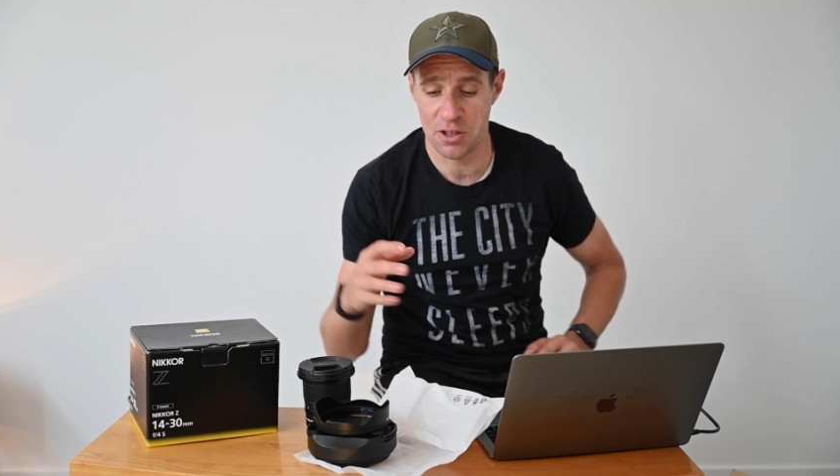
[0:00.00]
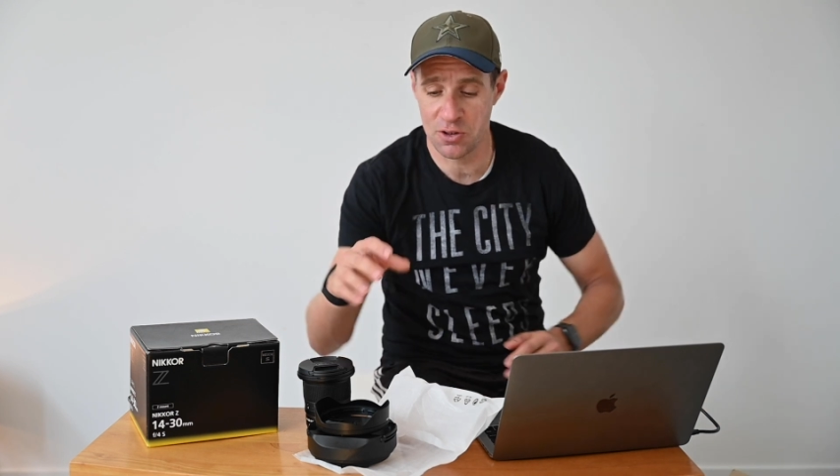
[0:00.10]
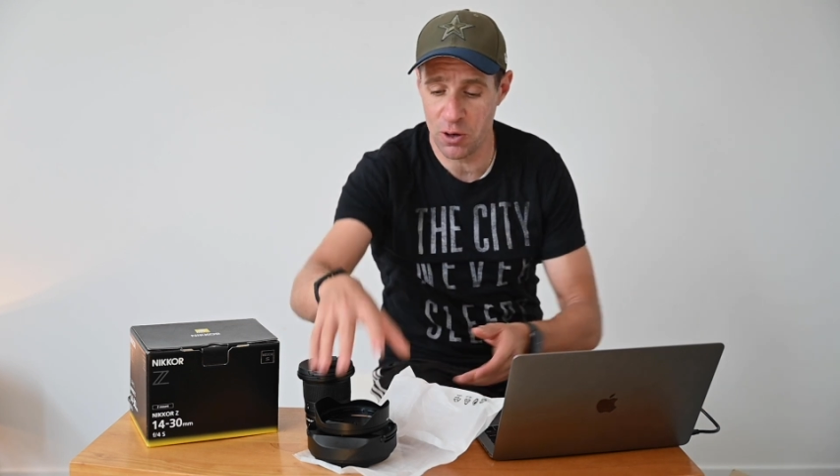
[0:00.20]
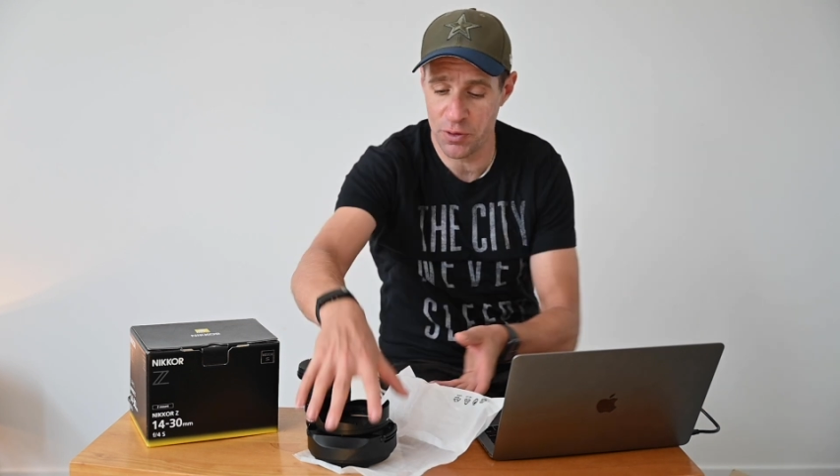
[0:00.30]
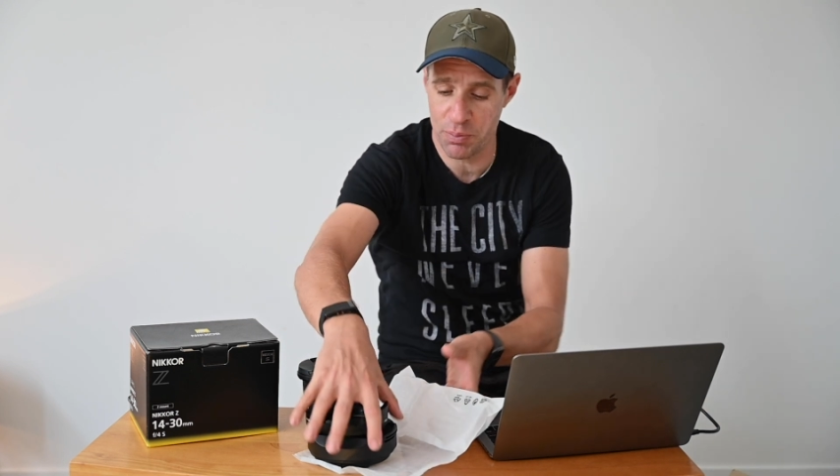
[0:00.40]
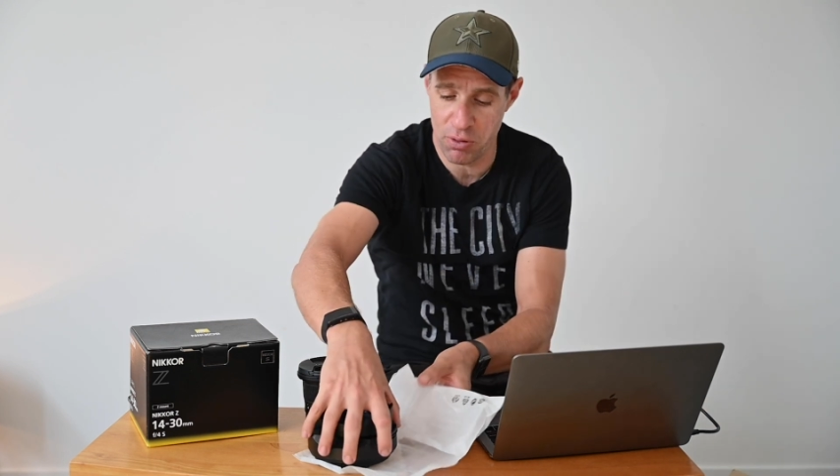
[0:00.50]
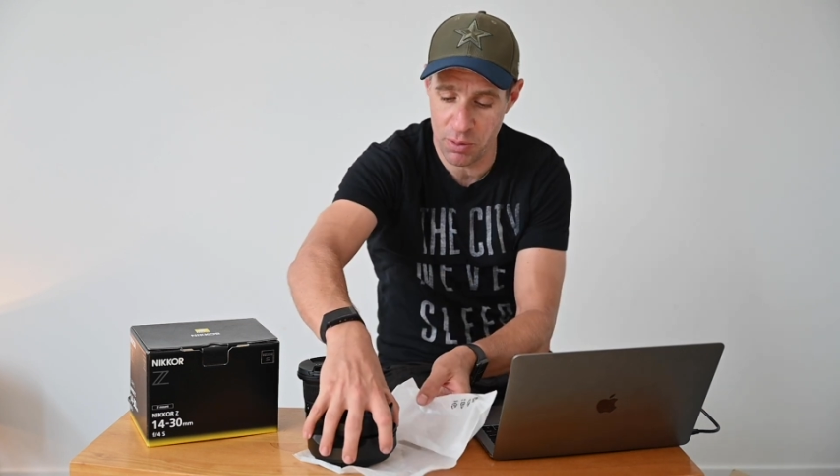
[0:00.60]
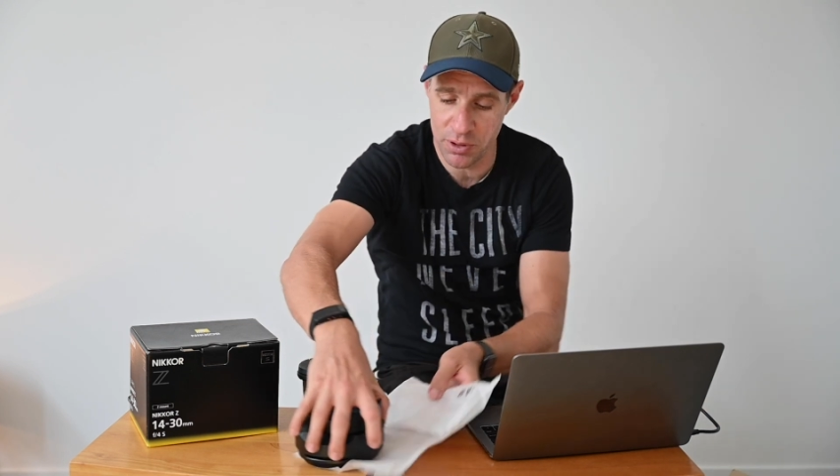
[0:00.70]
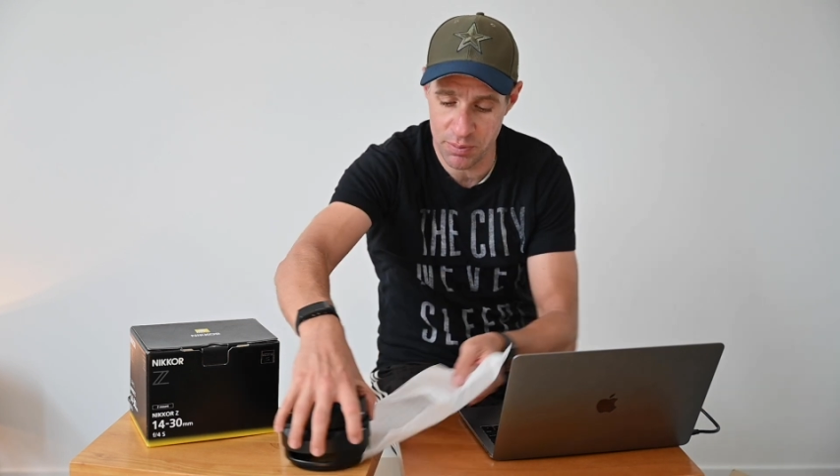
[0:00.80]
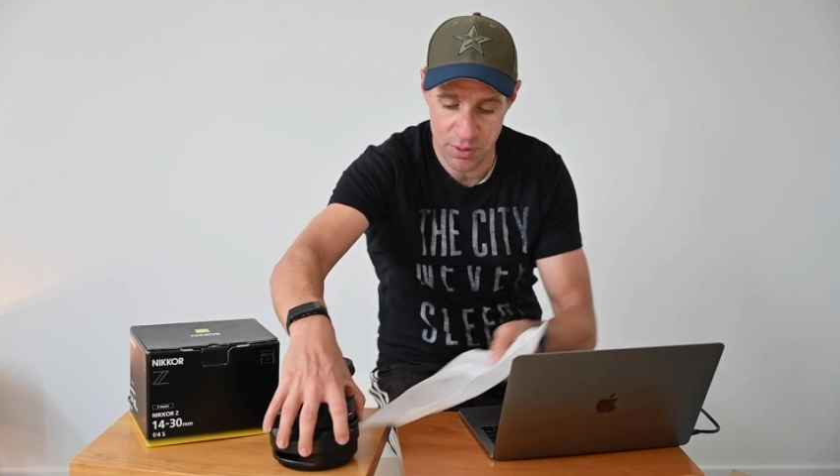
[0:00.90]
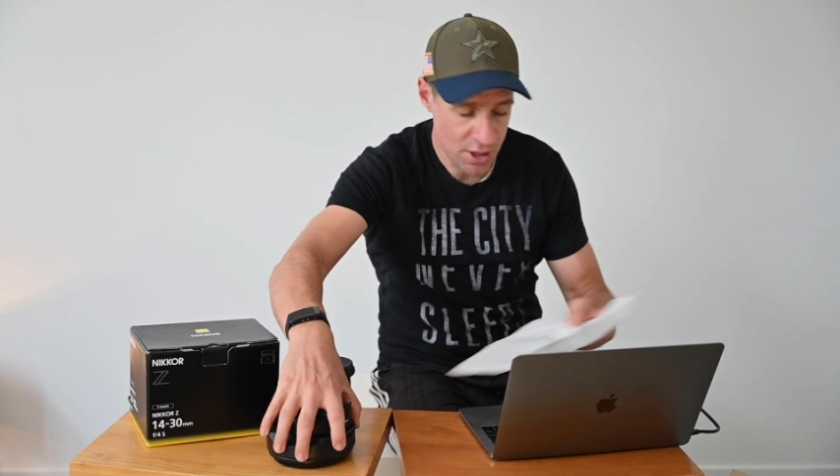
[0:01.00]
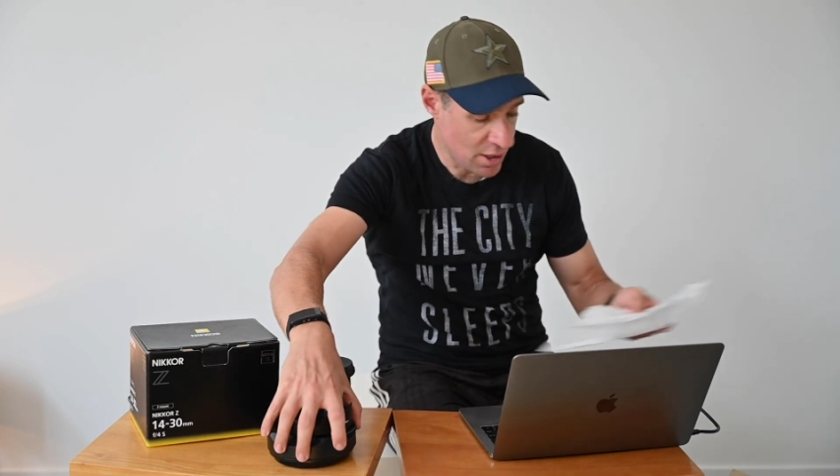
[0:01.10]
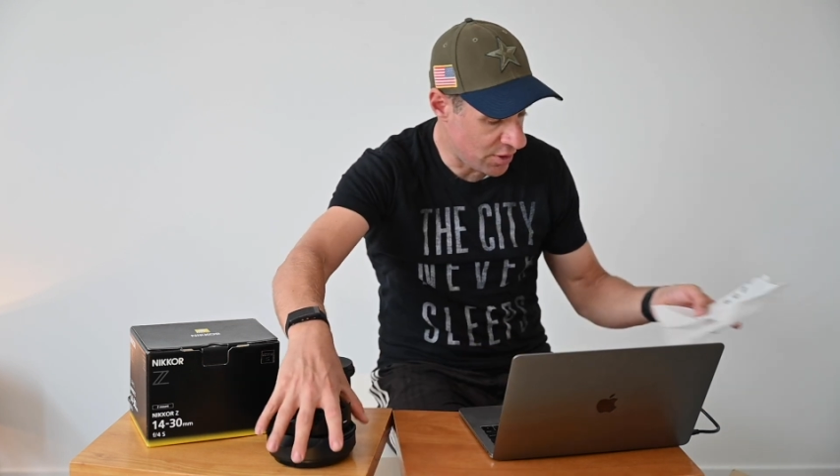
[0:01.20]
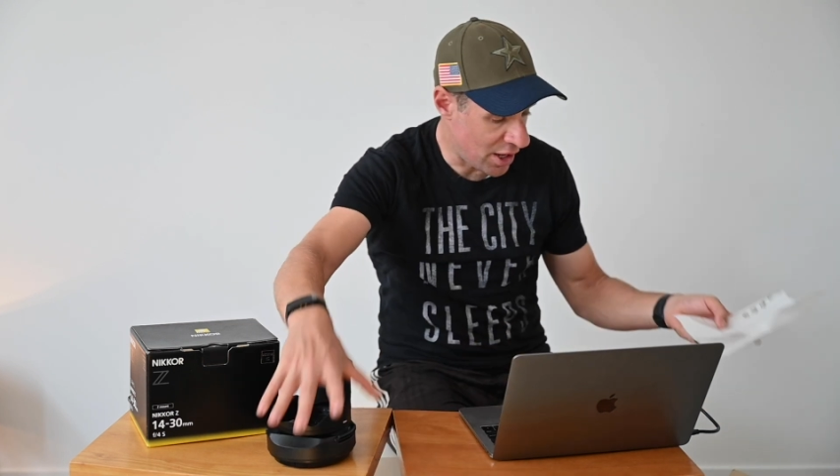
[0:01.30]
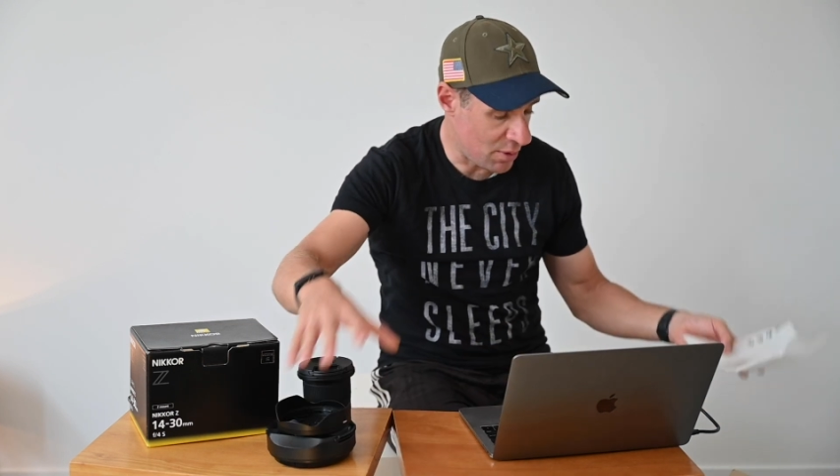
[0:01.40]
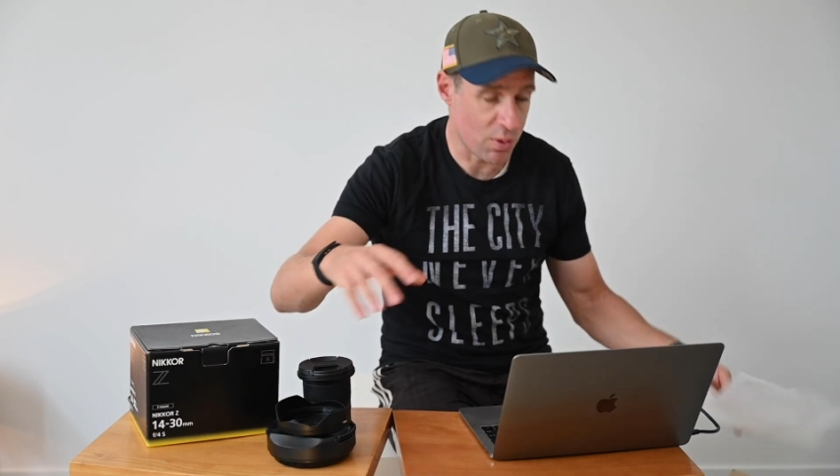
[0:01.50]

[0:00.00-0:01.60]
It solved the problem that